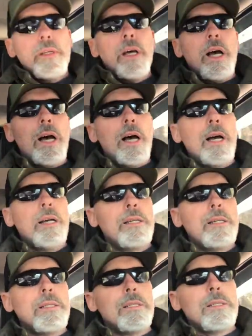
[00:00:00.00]
We'll
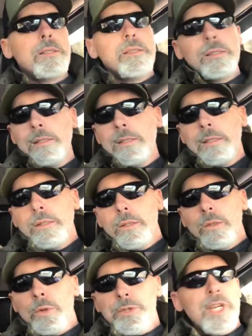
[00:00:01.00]

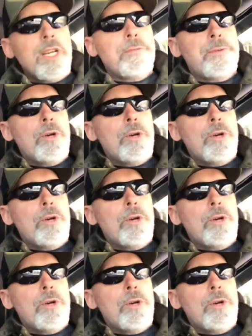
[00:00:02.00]
see you in a few